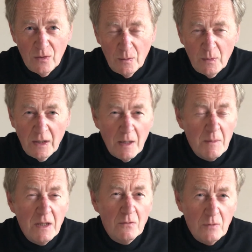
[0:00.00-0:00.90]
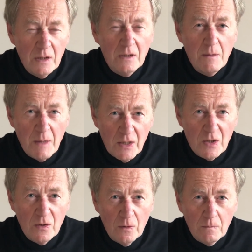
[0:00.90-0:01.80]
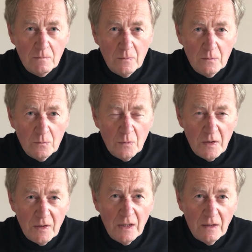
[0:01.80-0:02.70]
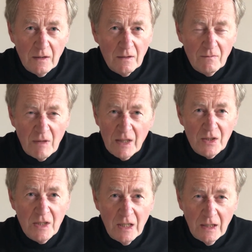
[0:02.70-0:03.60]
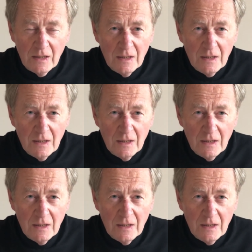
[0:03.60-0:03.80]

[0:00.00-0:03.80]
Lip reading: up, and I mean really mess up, we think that's it.